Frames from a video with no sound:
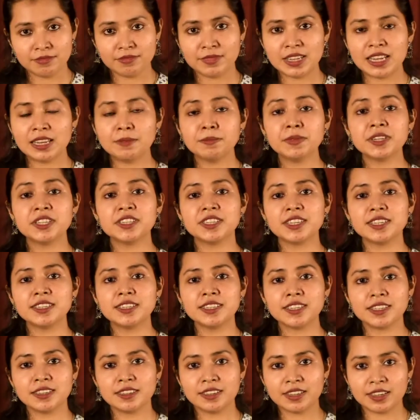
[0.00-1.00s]
limited
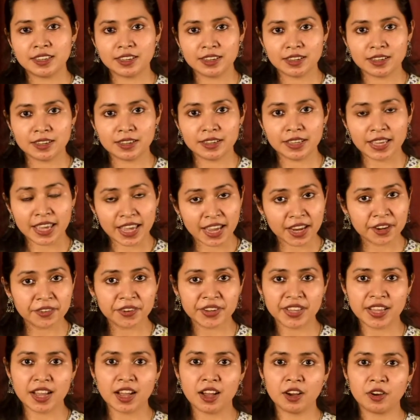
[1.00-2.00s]
uh,
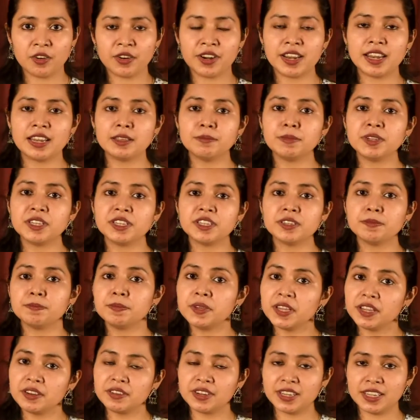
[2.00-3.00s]
area or a limited
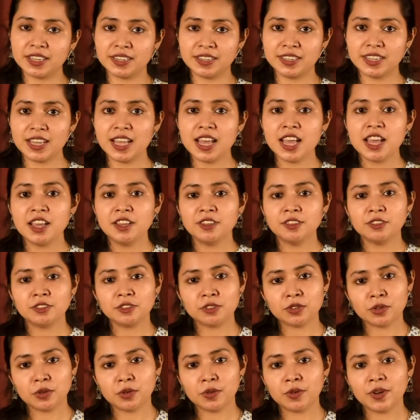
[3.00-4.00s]
period
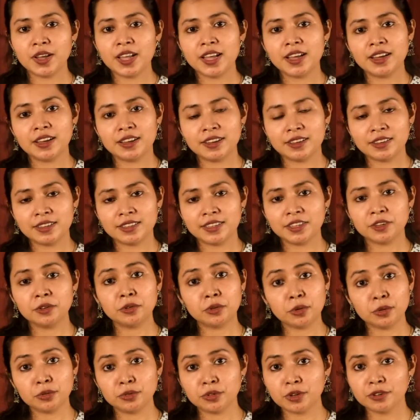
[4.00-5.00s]
so uh, the
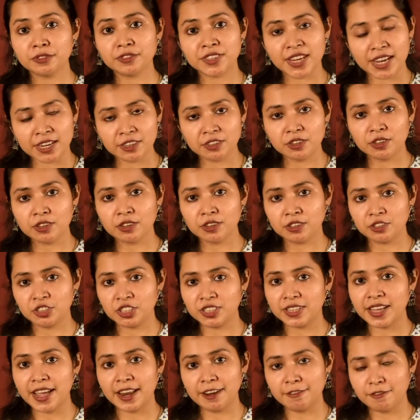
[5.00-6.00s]
growth of technology,
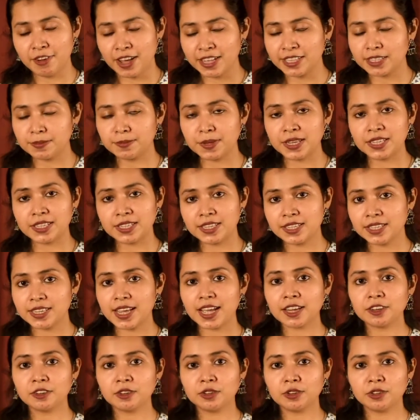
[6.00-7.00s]
the advancement in
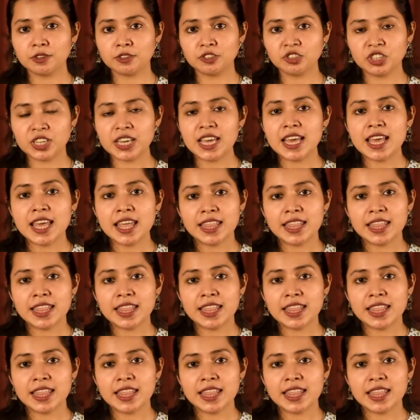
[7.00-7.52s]
technology.